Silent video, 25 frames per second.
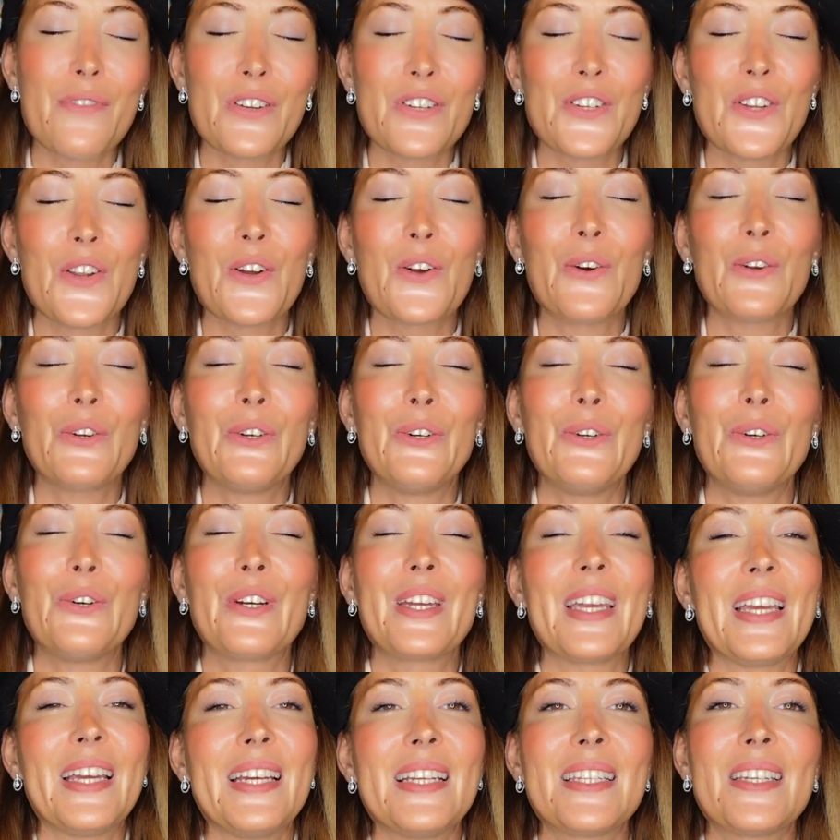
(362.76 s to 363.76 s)
the second
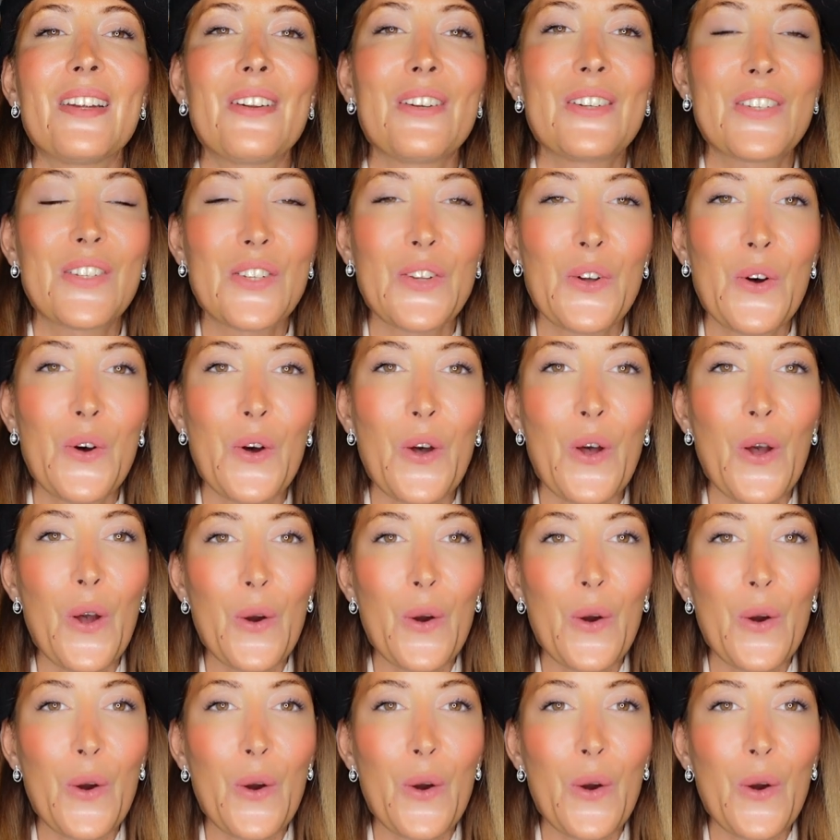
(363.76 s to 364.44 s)
look is also